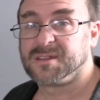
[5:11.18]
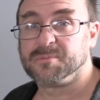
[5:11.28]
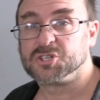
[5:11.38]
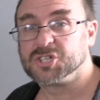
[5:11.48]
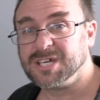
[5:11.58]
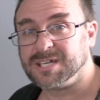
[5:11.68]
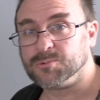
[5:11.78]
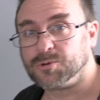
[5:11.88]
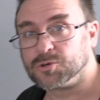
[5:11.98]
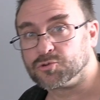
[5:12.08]
The
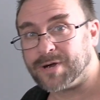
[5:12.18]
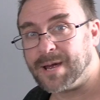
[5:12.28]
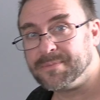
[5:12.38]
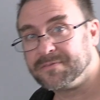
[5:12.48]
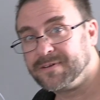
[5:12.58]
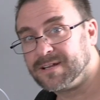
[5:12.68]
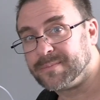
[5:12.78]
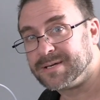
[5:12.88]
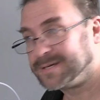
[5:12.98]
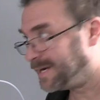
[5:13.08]
machine will grab the
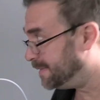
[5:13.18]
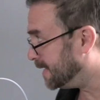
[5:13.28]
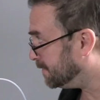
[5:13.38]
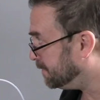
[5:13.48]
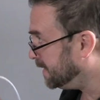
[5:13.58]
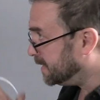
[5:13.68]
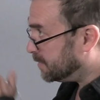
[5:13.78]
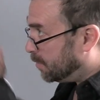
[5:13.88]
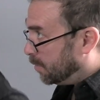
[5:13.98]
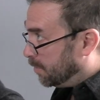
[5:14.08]
filament and then feed
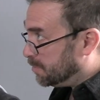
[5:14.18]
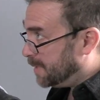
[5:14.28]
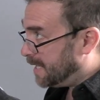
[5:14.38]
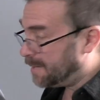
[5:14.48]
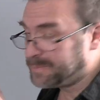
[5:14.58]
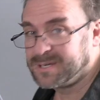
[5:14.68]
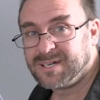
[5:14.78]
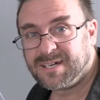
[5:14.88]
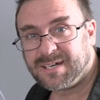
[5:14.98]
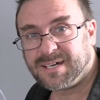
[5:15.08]
it all the way up
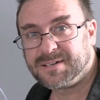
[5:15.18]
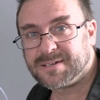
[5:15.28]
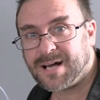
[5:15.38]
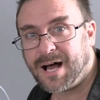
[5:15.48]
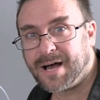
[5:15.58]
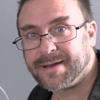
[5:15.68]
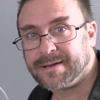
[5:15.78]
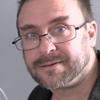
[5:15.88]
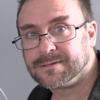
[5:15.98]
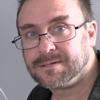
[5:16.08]
into the hot end.